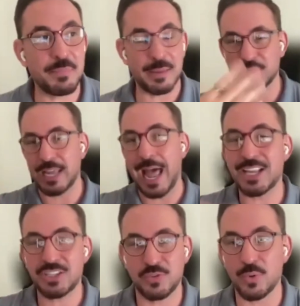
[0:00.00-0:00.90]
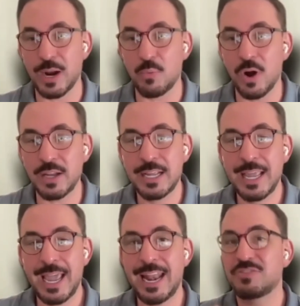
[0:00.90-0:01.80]
to be able to ask for what I
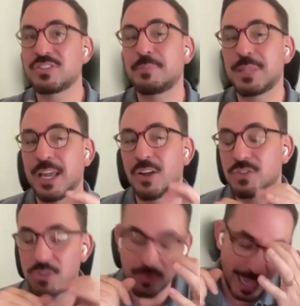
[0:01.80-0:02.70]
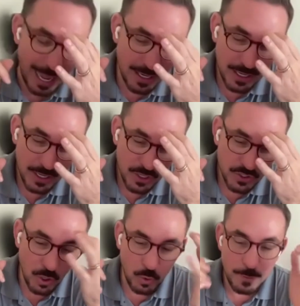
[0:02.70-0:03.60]
want and have something else do that.
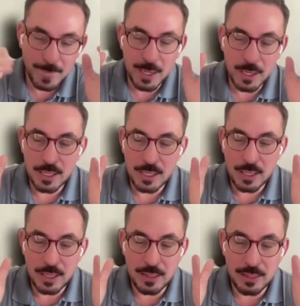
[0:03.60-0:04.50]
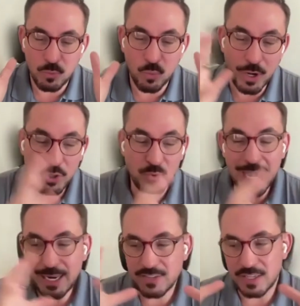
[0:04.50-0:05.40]
So
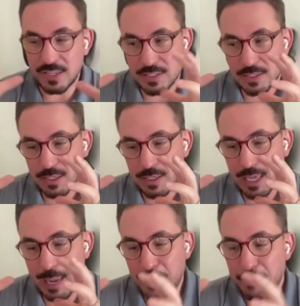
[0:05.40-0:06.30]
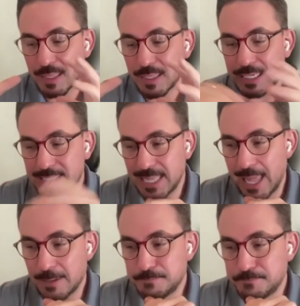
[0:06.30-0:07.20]
what you get is this
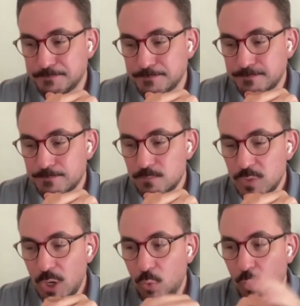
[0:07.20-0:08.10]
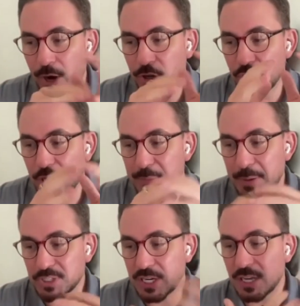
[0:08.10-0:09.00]
capability set where
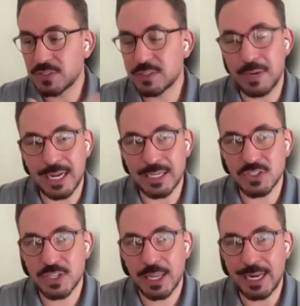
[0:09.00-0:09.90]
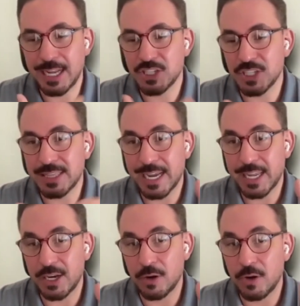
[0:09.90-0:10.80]
you're going to be able to customize an
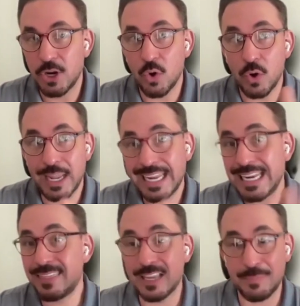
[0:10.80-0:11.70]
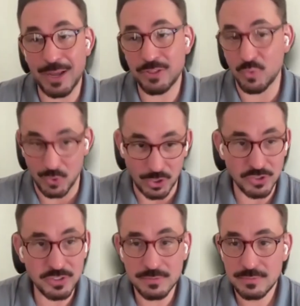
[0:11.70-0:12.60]
agent that can know anything about
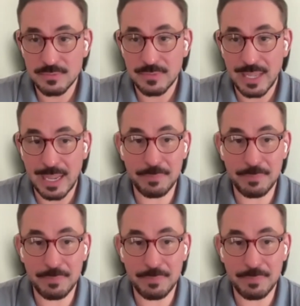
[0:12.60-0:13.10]
the world